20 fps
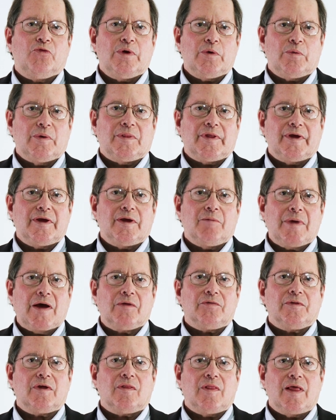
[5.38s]
frequently
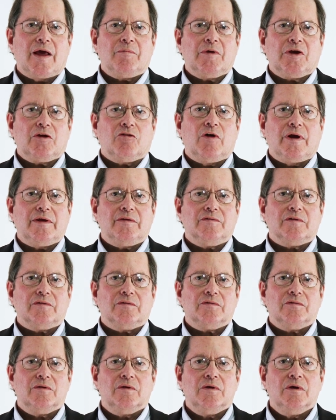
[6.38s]
about the climate
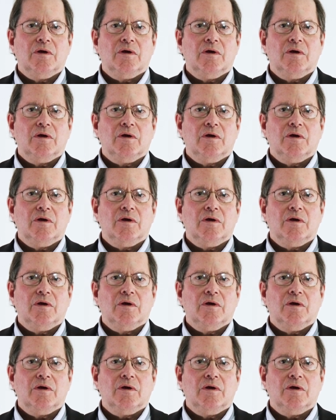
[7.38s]
crisis.